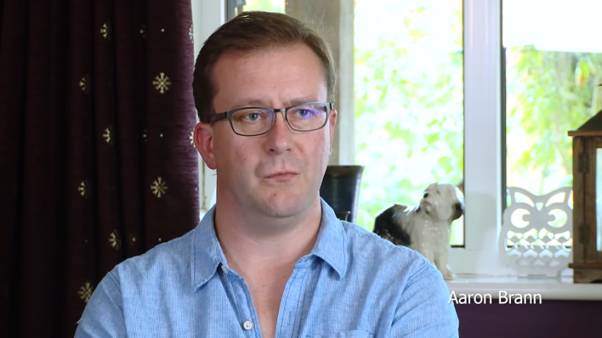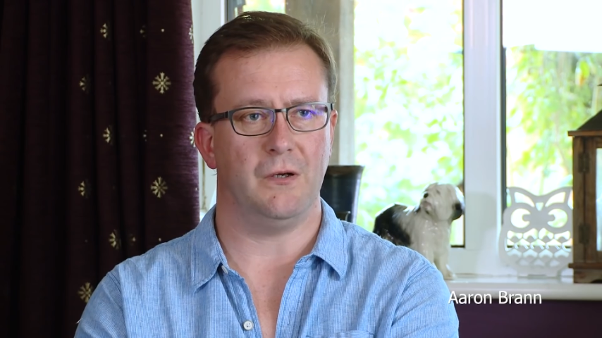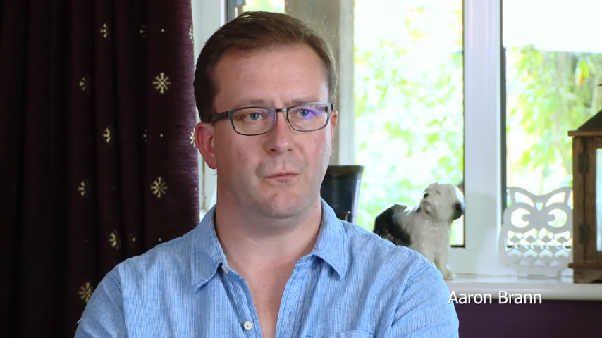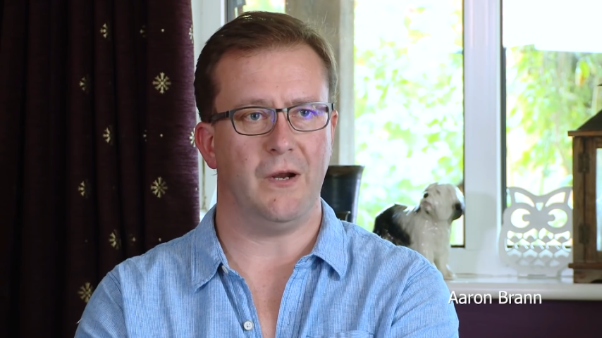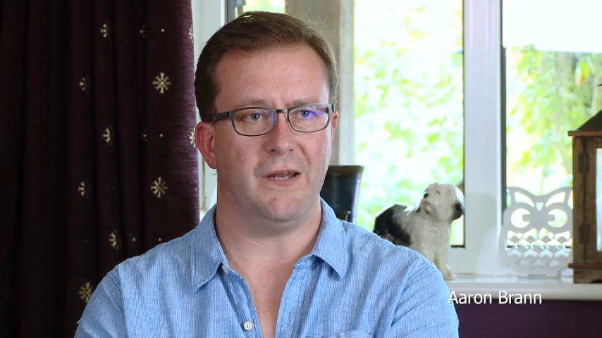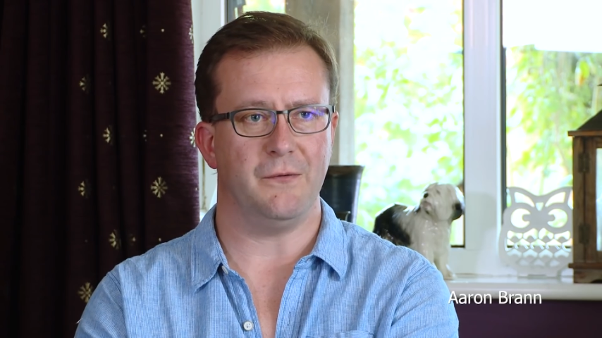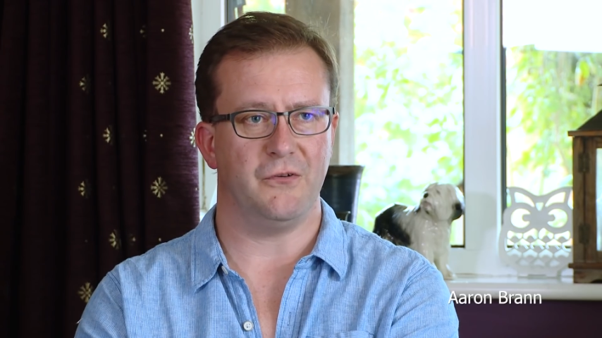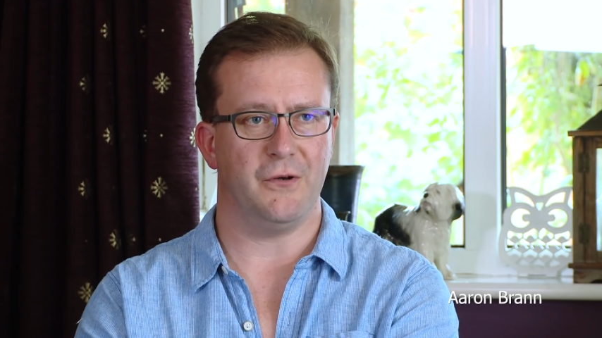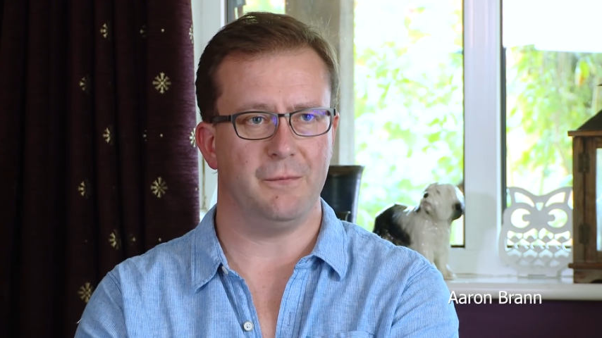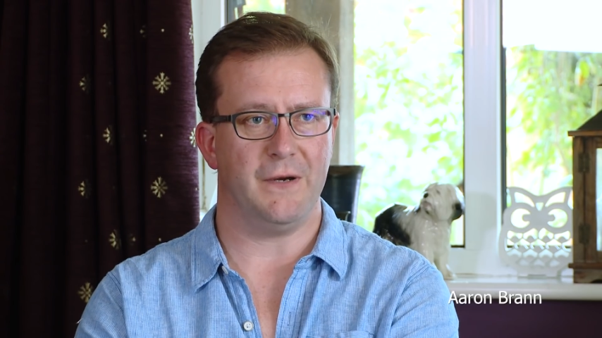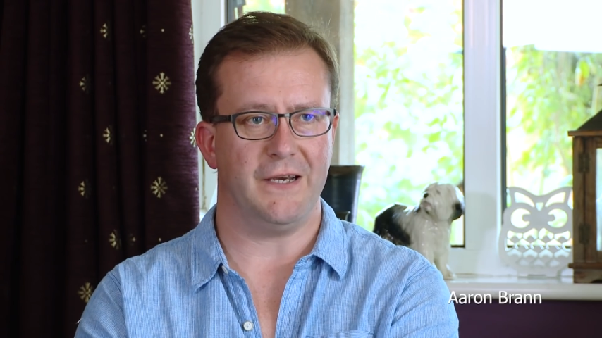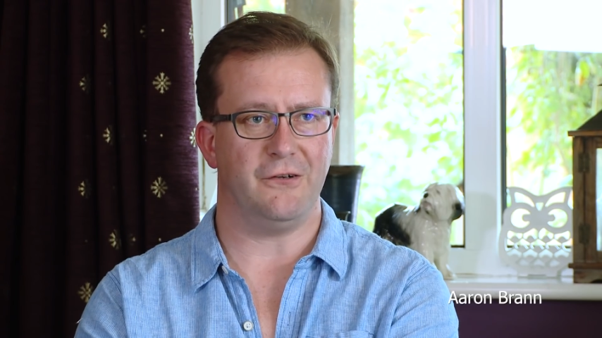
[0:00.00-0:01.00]
went into
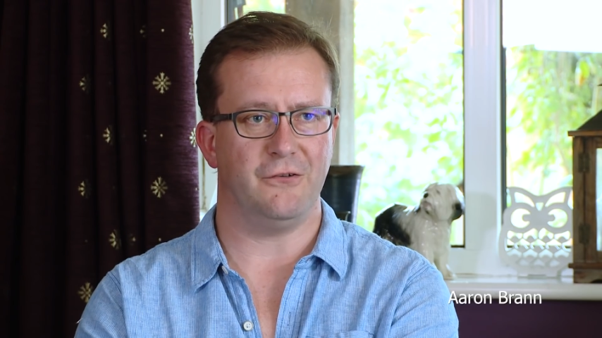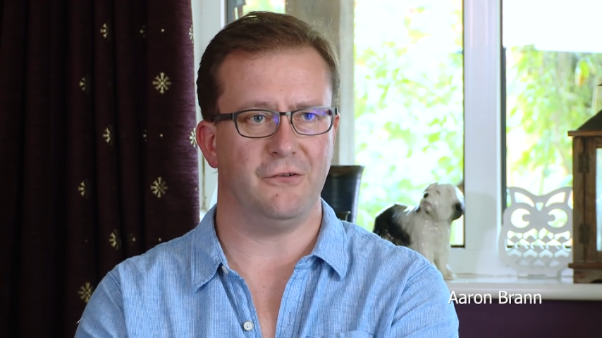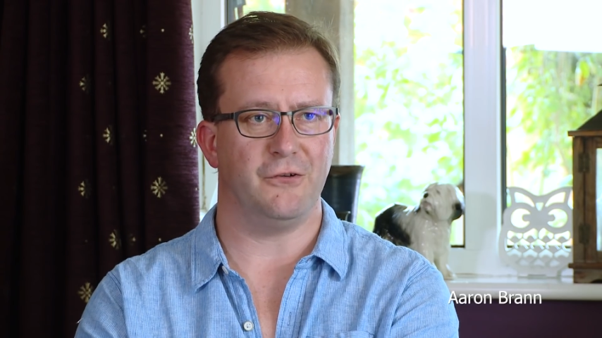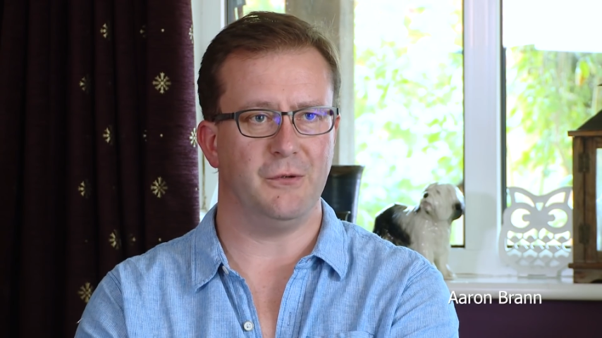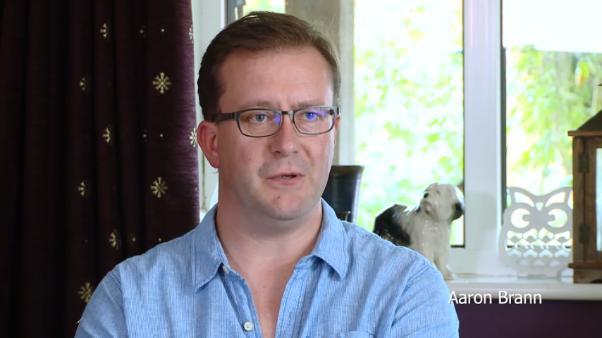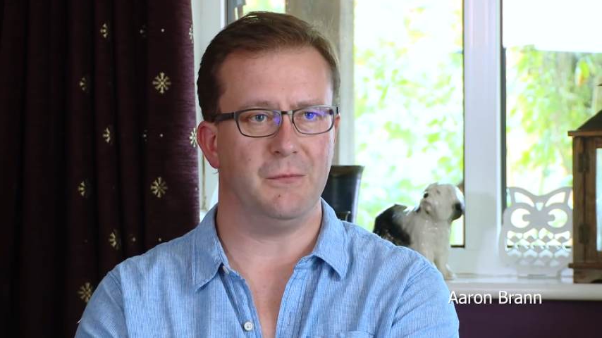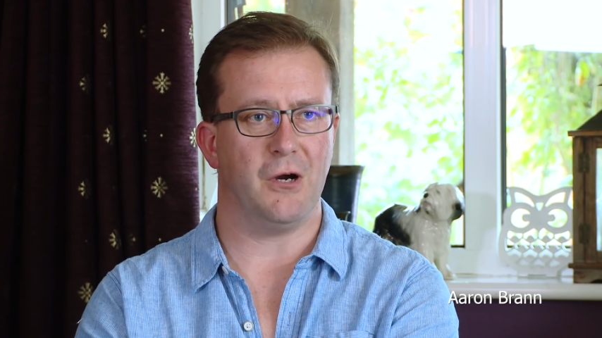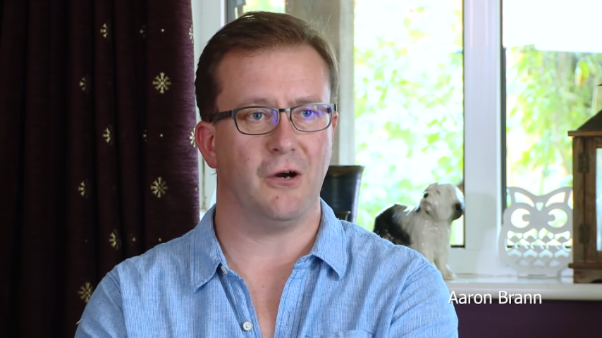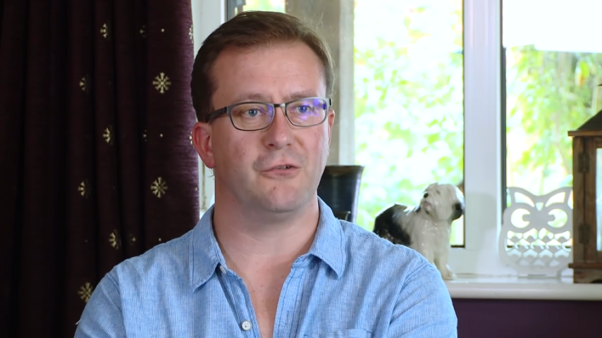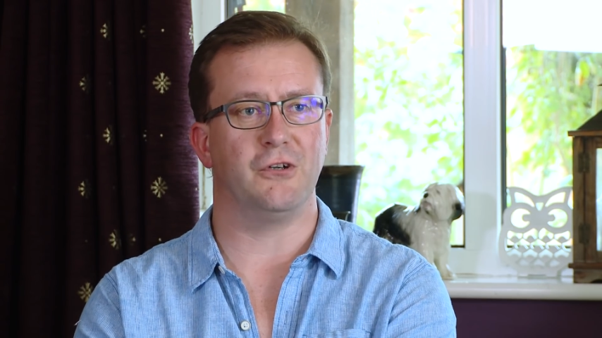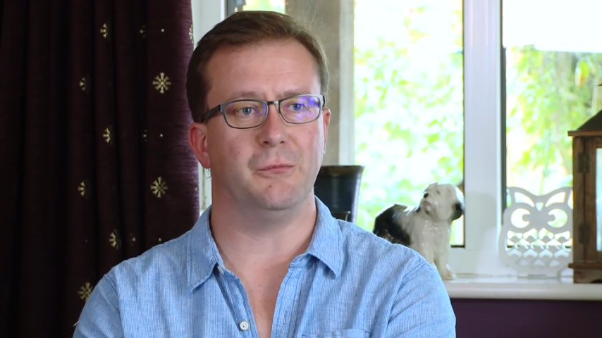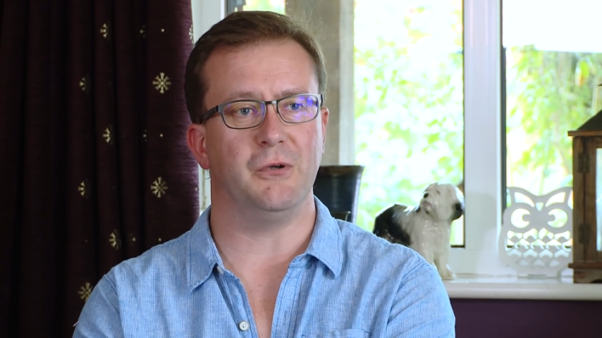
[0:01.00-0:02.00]
Adrian's room and
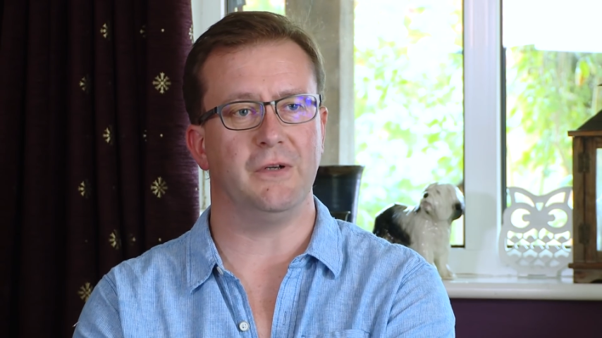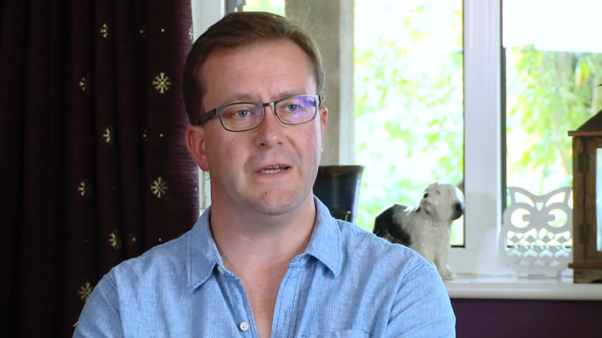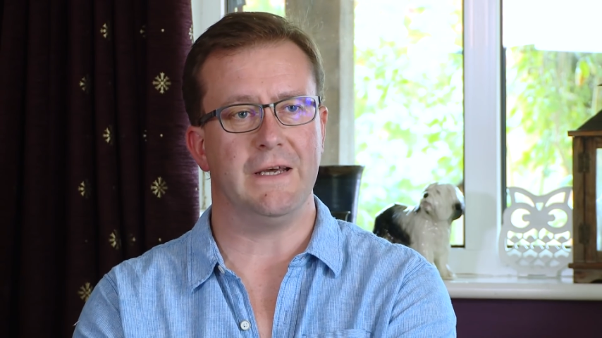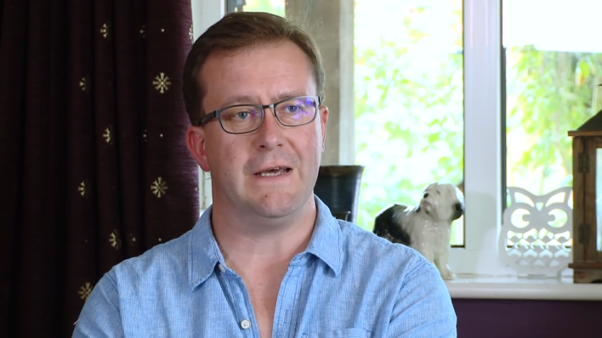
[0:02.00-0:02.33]
Mark's room, and